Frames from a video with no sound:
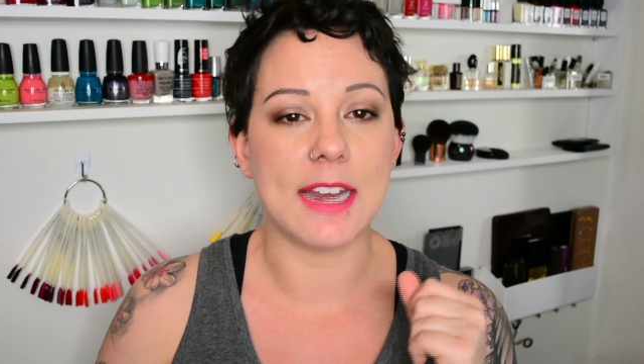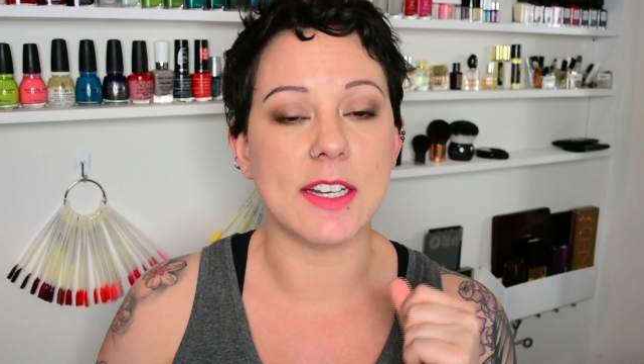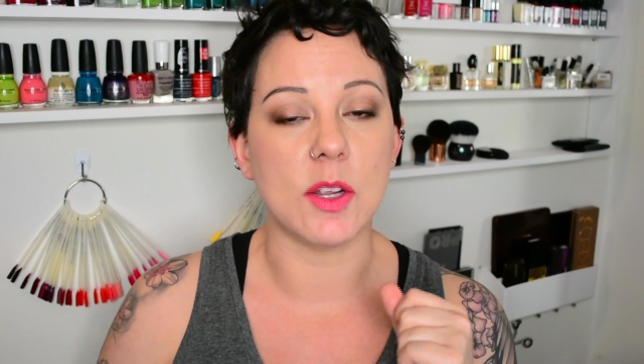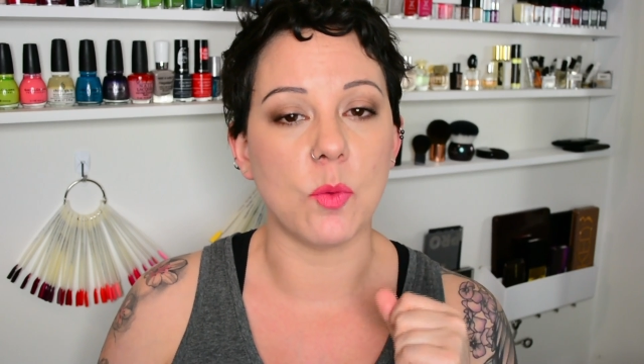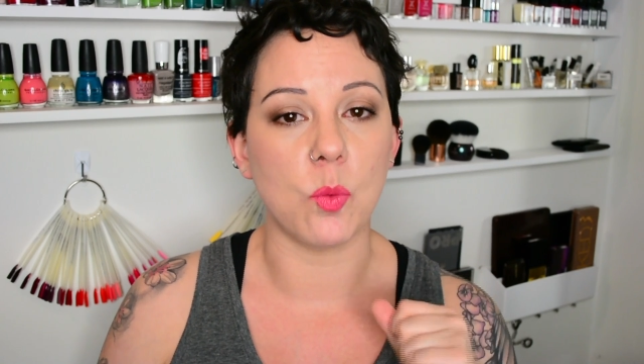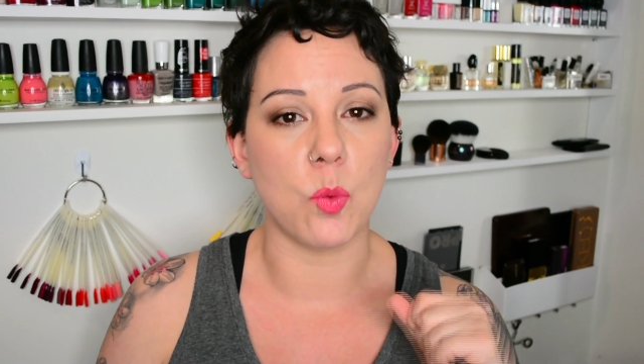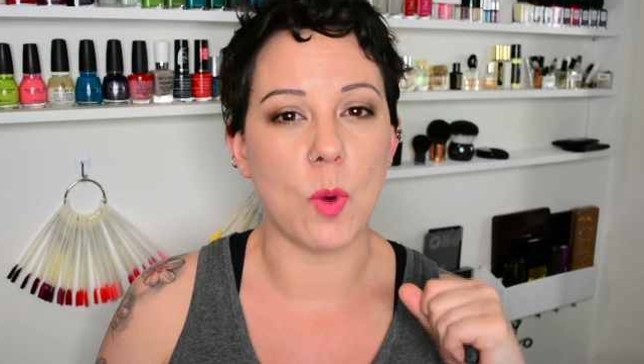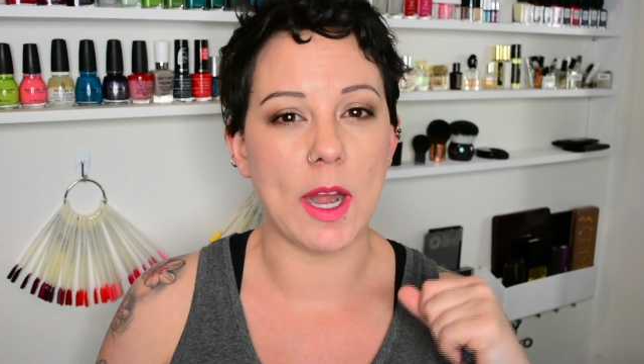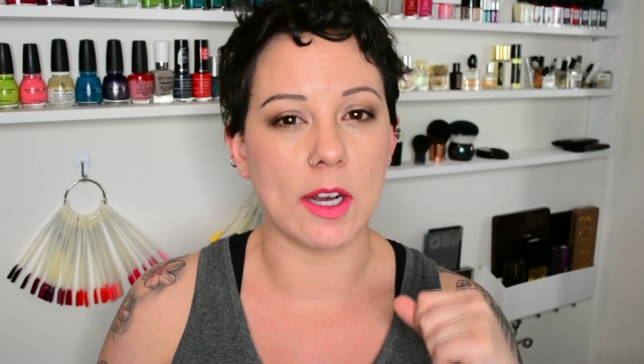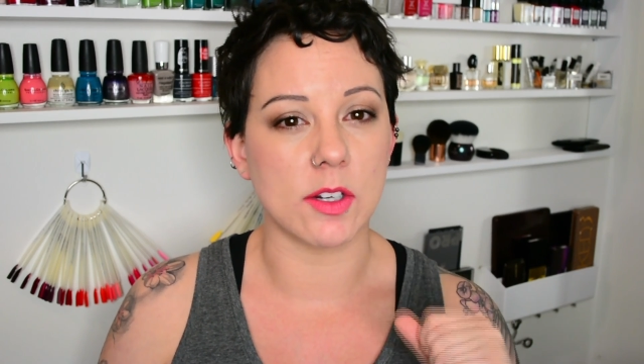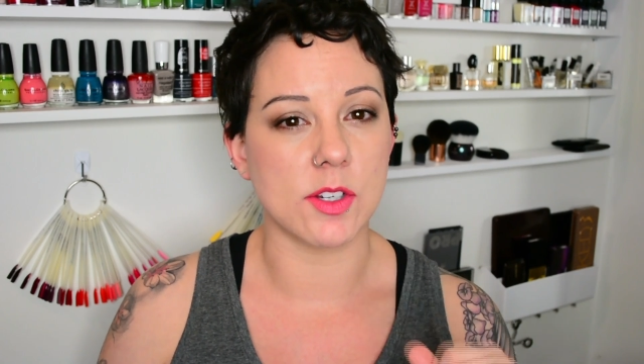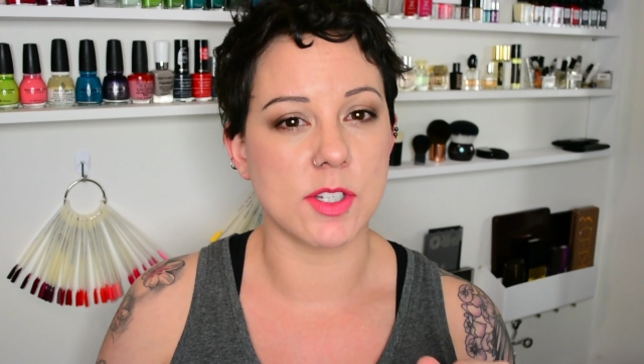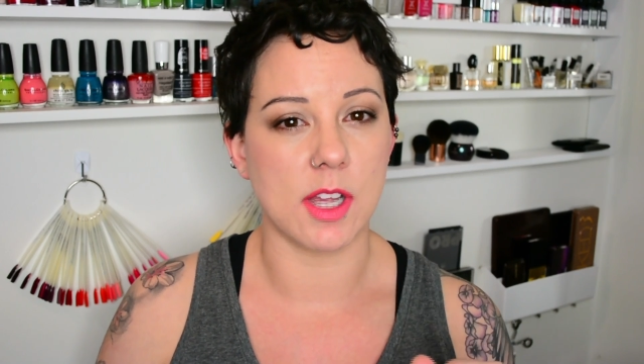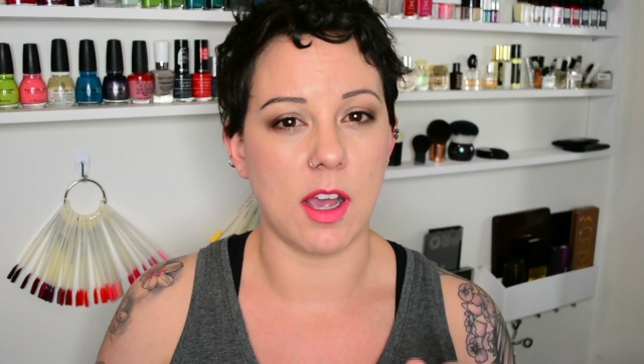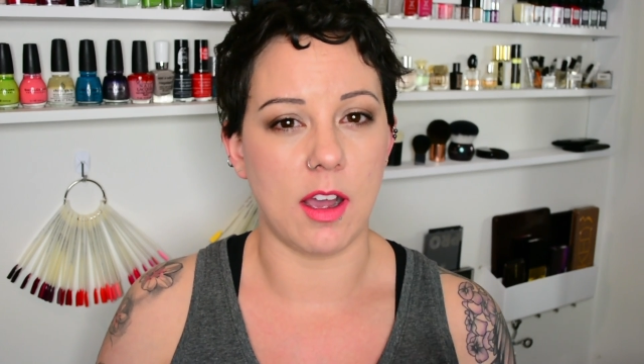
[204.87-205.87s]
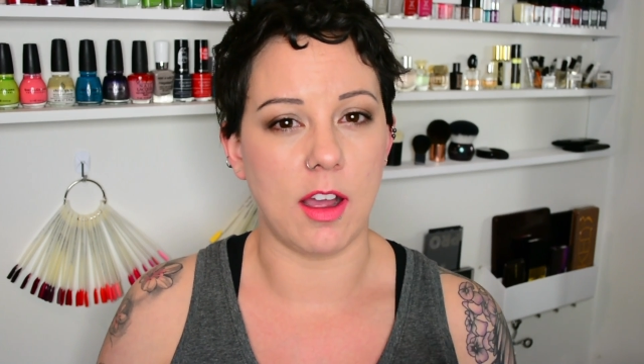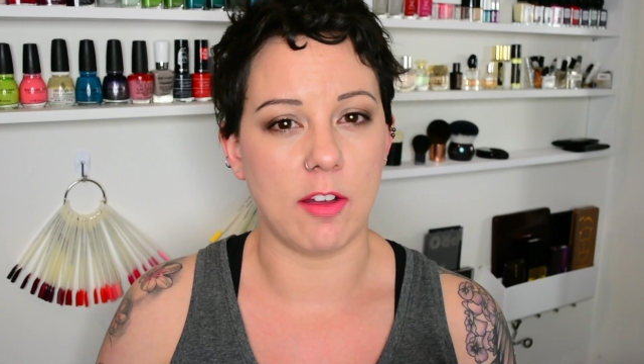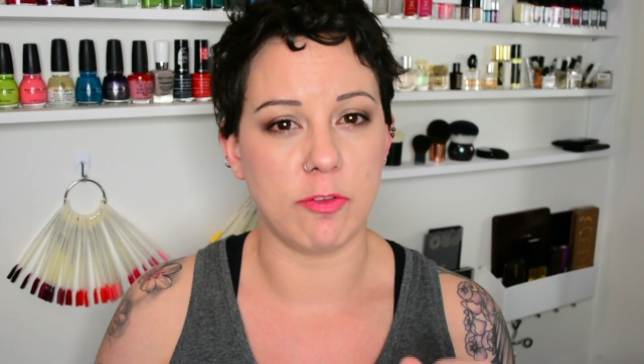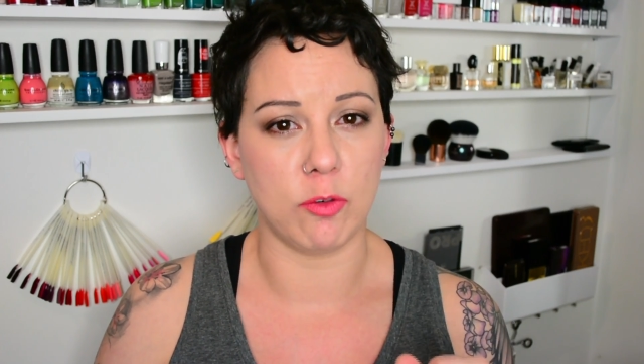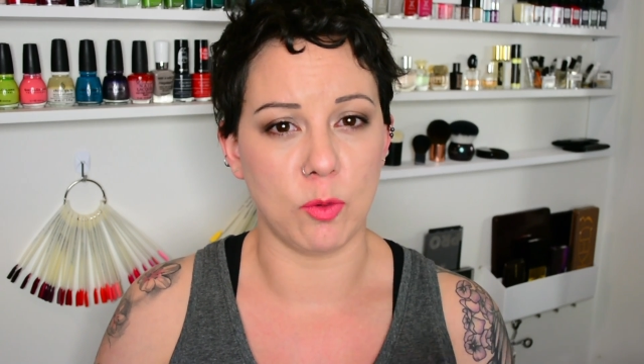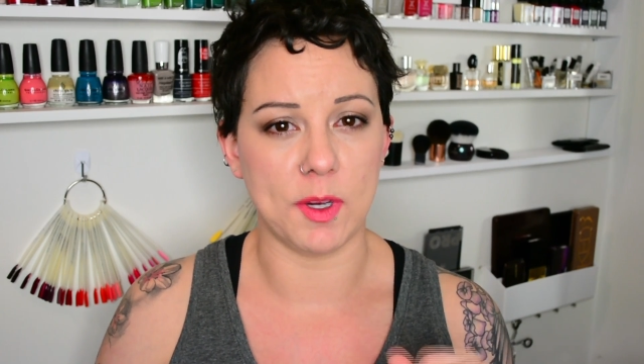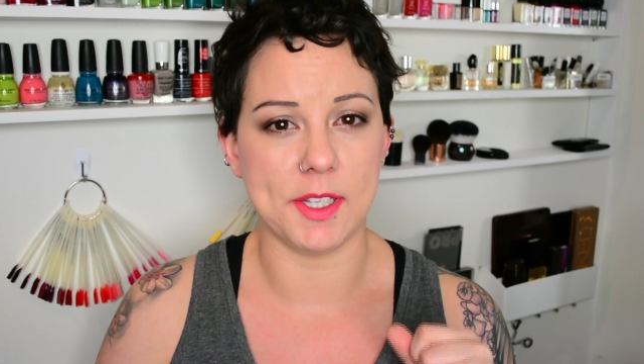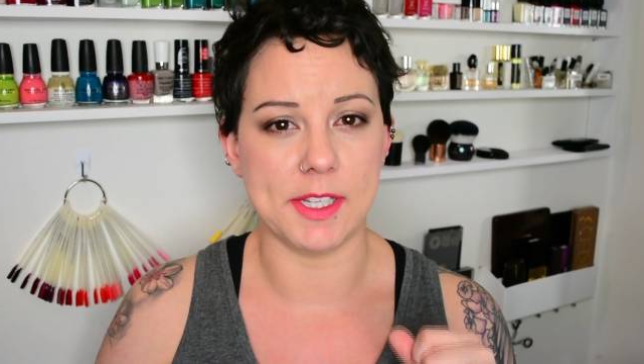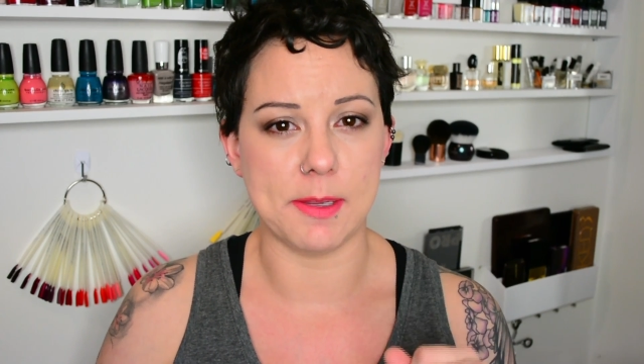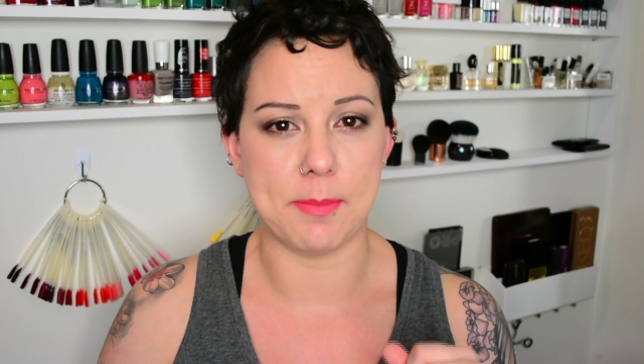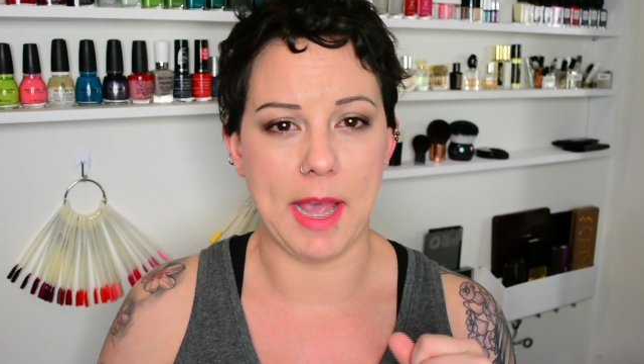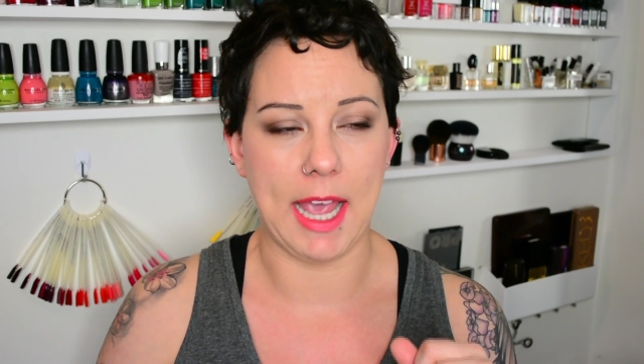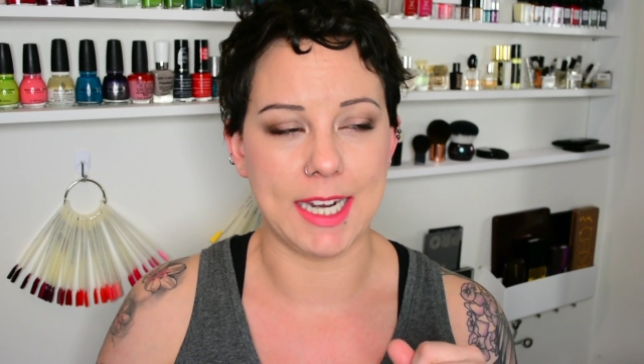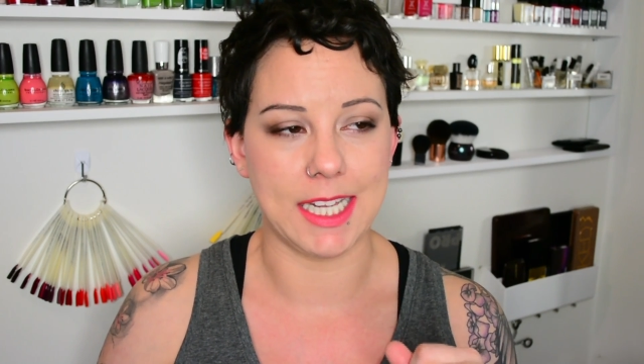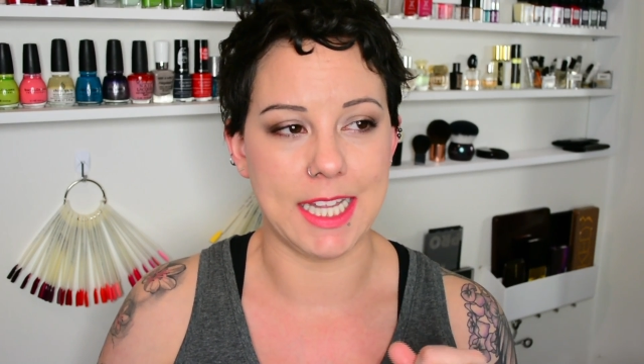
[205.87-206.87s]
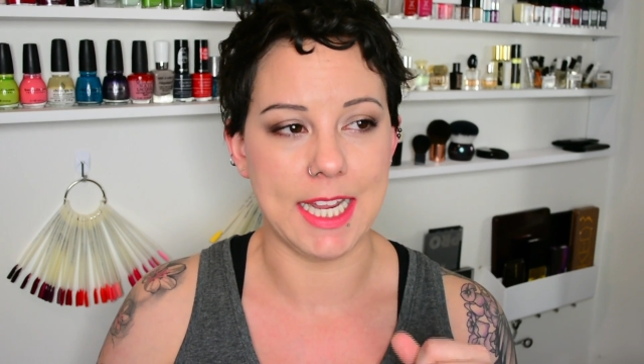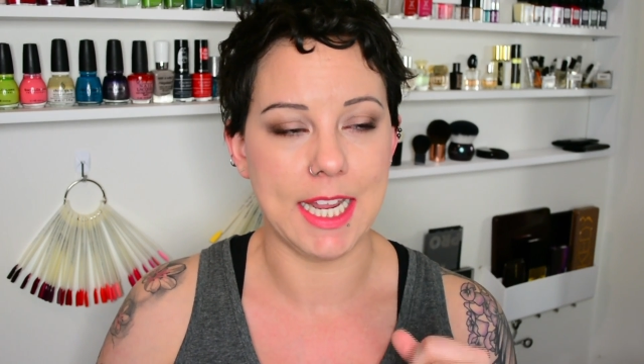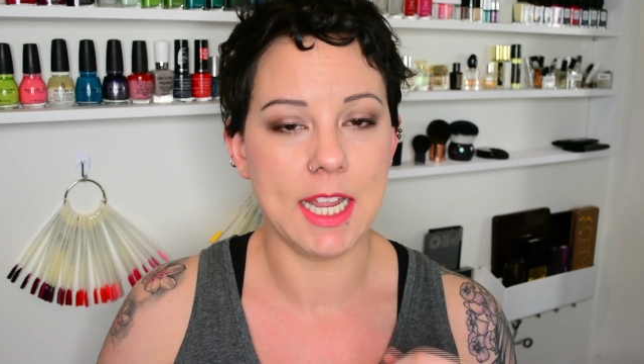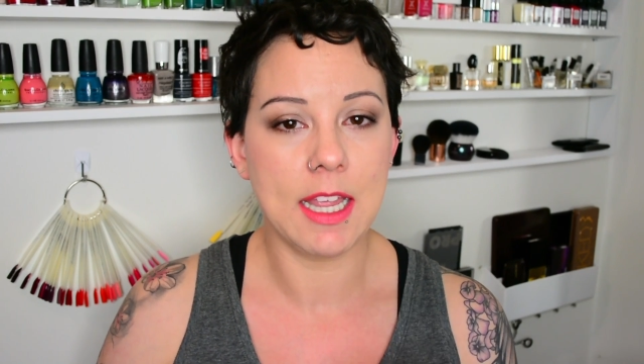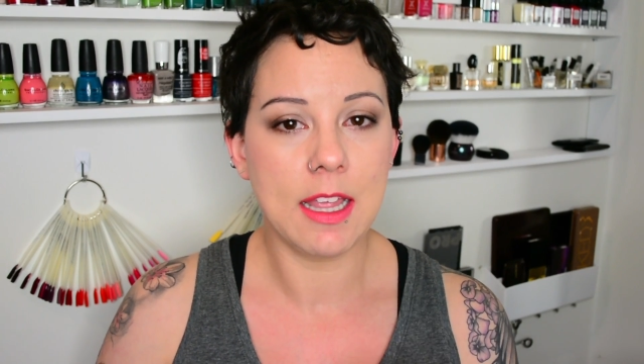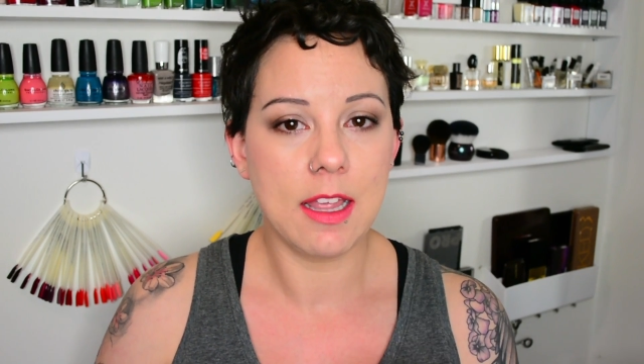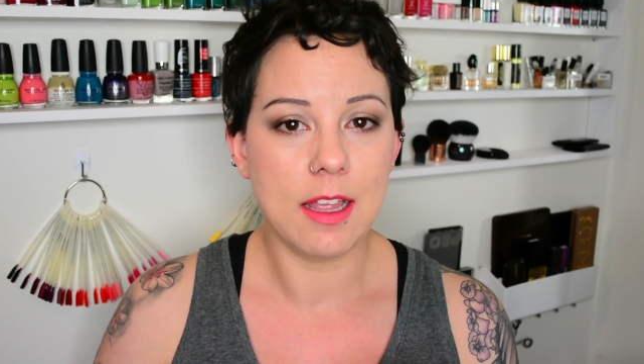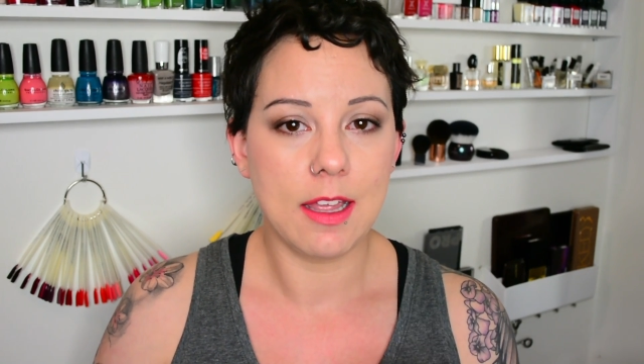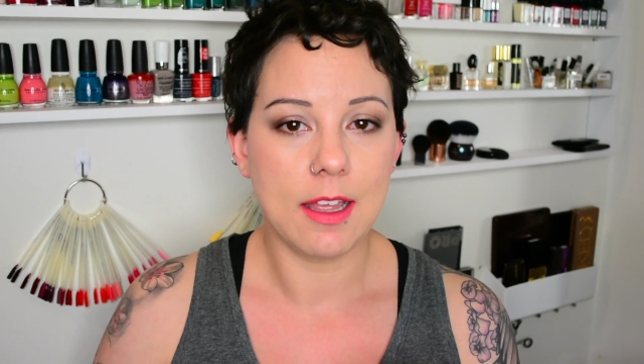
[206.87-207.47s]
and it wears off really badly.